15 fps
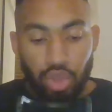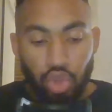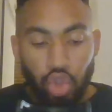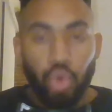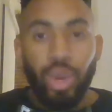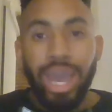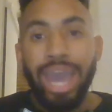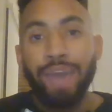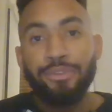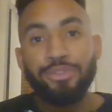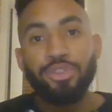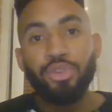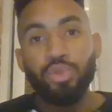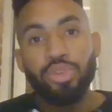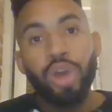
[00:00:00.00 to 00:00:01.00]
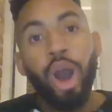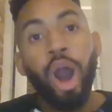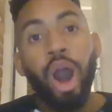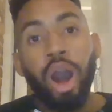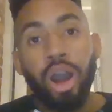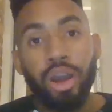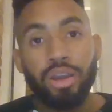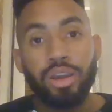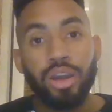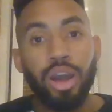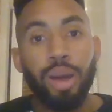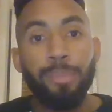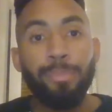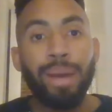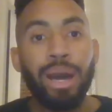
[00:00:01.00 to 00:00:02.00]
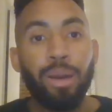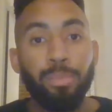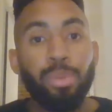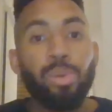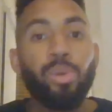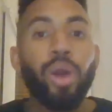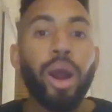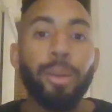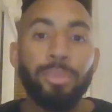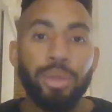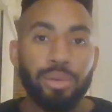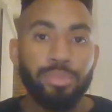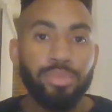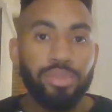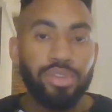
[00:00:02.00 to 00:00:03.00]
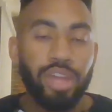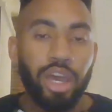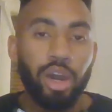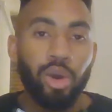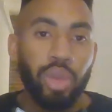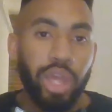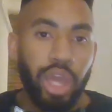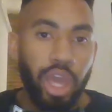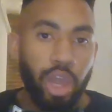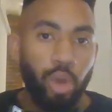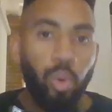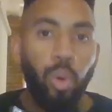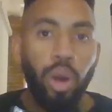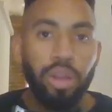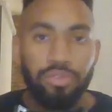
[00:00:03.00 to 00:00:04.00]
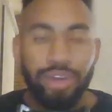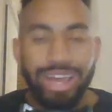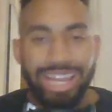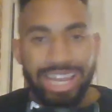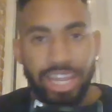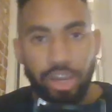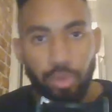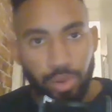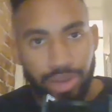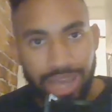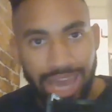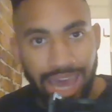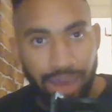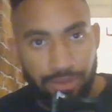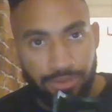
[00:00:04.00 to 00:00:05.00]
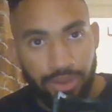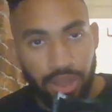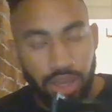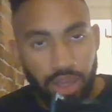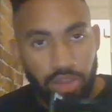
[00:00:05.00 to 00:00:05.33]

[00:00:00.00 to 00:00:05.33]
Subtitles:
you have to talk about problems that only a qualified lead would have.